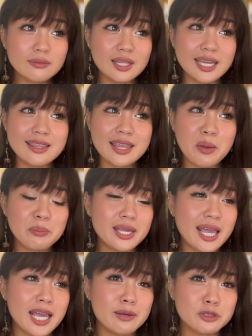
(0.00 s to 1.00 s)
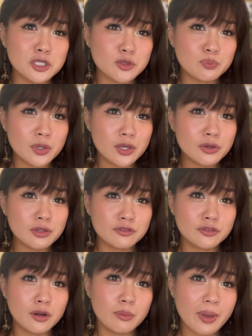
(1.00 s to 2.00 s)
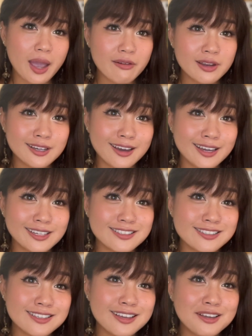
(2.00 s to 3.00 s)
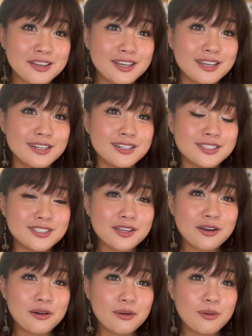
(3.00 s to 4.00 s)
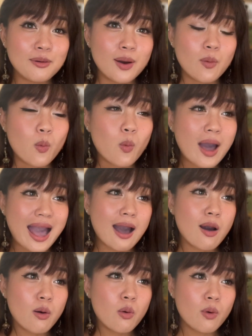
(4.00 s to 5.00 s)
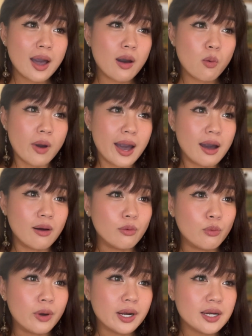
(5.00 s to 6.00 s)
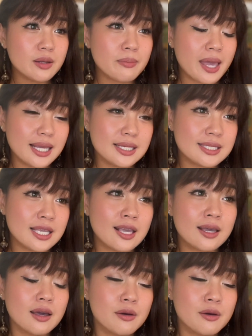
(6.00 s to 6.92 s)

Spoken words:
It then became this beautiful paradise. So wow, what an amazing